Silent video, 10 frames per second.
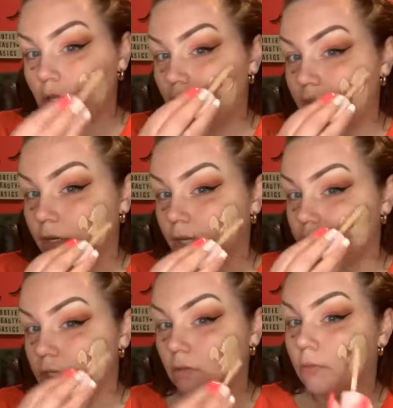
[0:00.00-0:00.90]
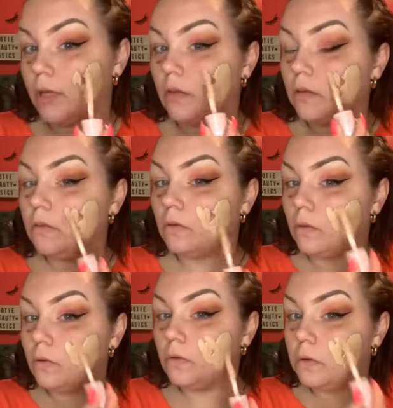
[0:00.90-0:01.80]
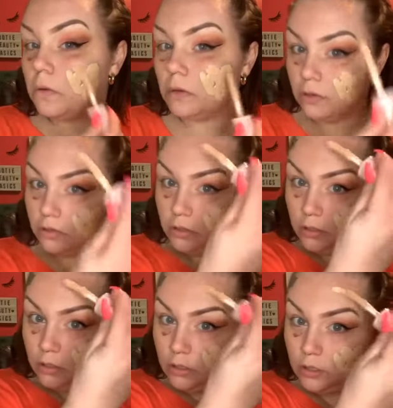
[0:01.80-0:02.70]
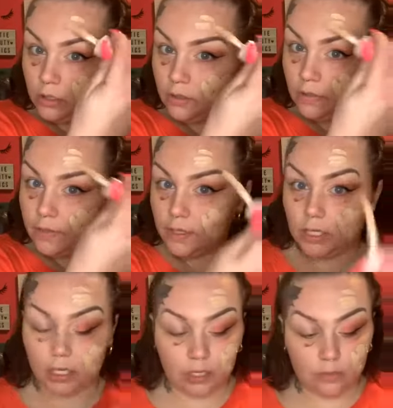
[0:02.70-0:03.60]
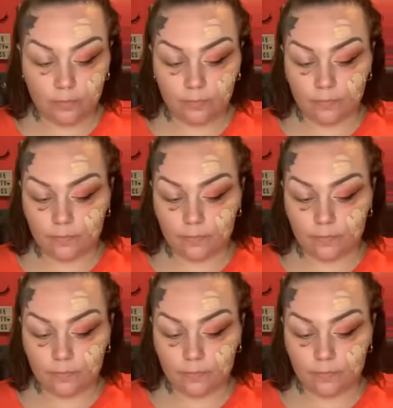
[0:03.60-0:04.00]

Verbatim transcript: I forgot I took my little thingy out.